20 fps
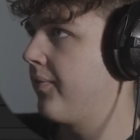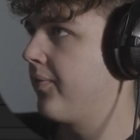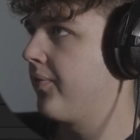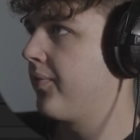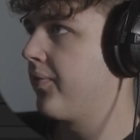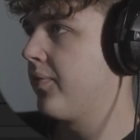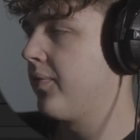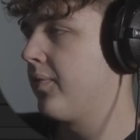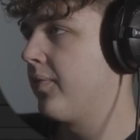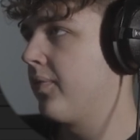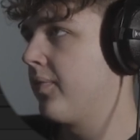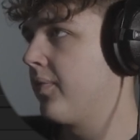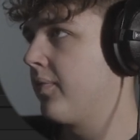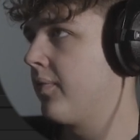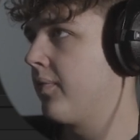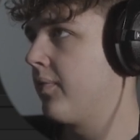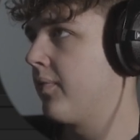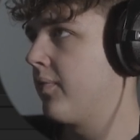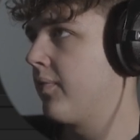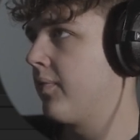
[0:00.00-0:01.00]

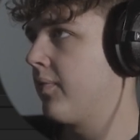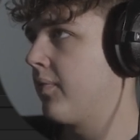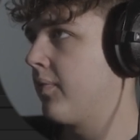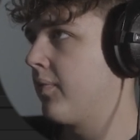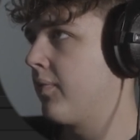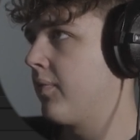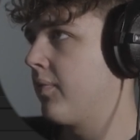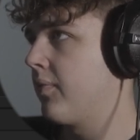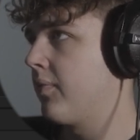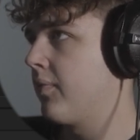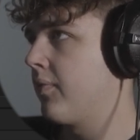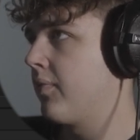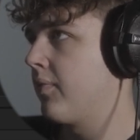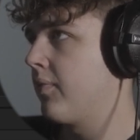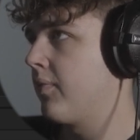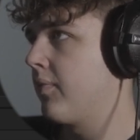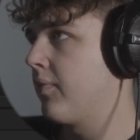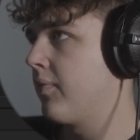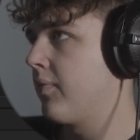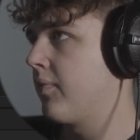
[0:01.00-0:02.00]

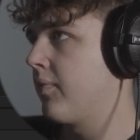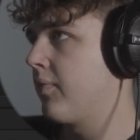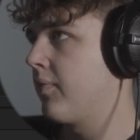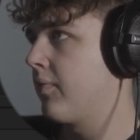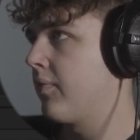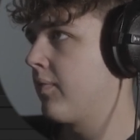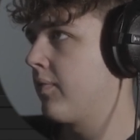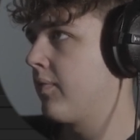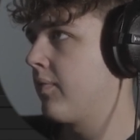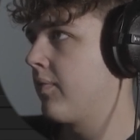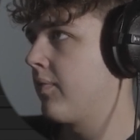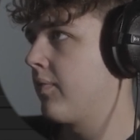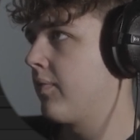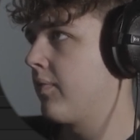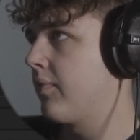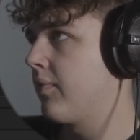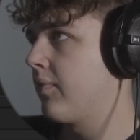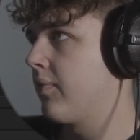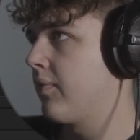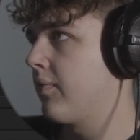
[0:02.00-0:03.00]
(silence)